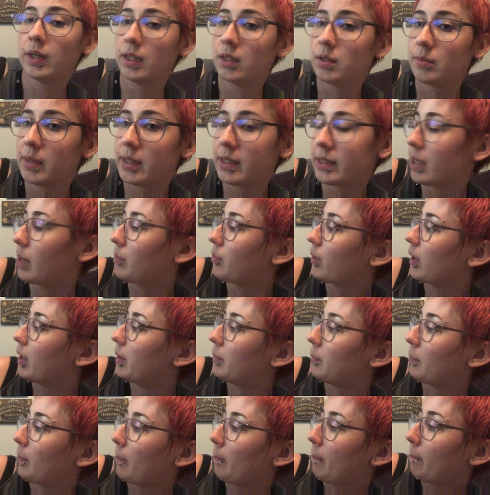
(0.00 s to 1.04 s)
need to be separate.
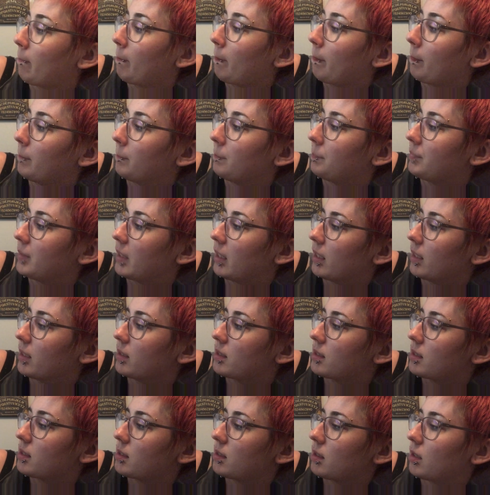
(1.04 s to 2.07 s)
That
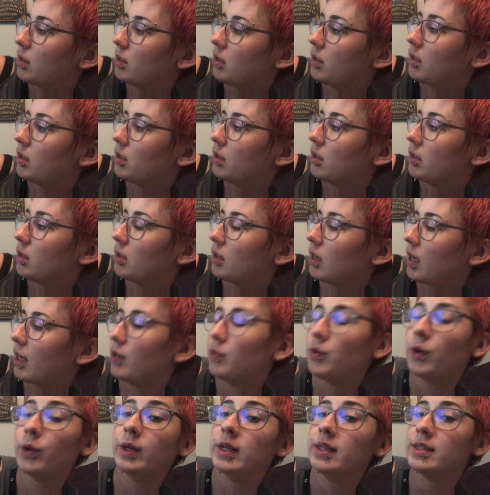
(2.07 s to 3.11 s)
I
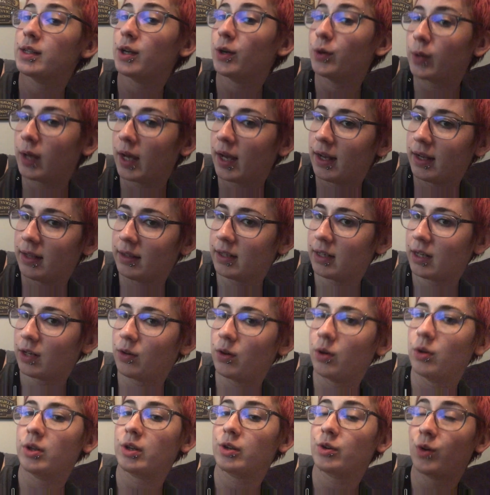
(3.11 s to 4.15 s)
wrote it's okay, and then I
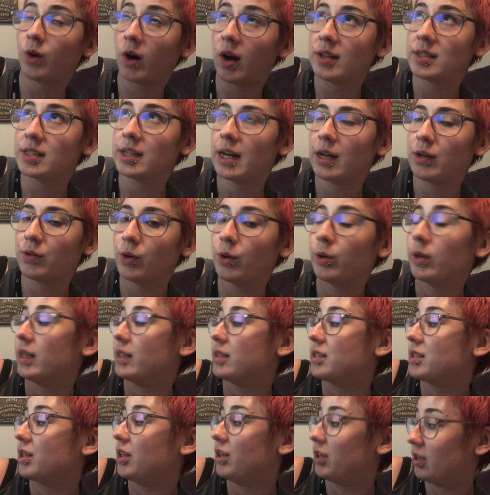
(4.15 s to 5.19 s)
crossed it out and wrote
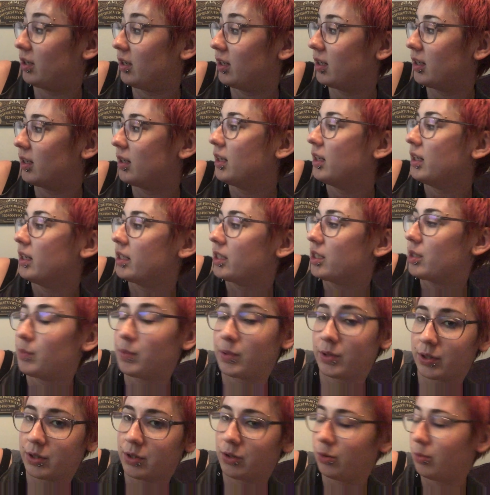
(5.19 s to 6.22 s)
it's good to
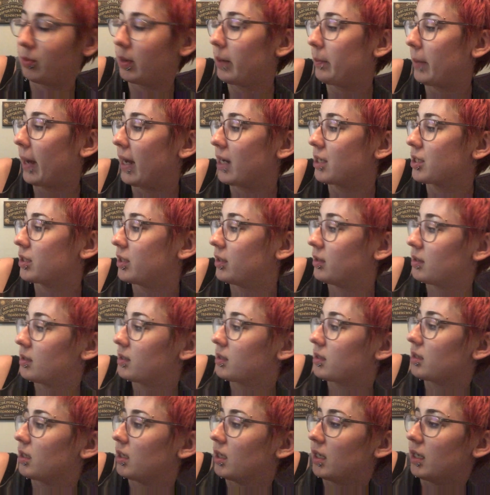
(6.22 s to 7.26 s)
pursue my
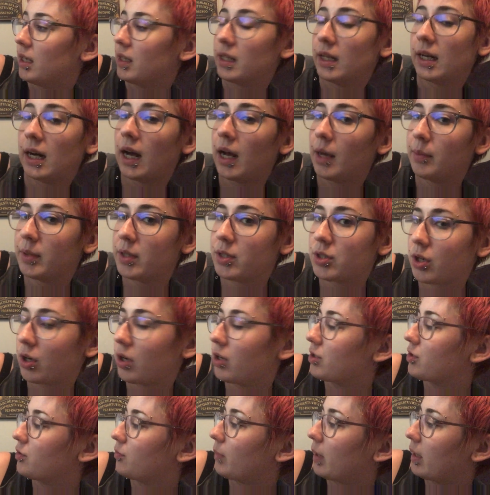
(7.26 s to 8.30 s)
passions. That I'm in
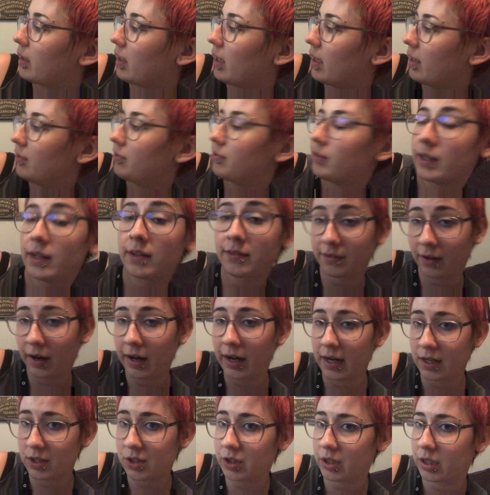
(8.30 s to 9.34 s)
charge of my life, like
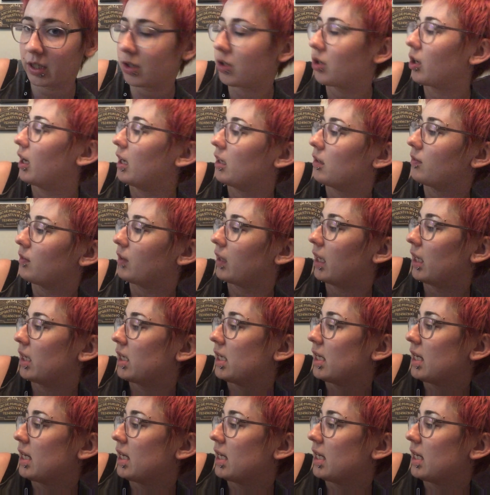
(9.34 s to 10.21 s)
financially and creatively,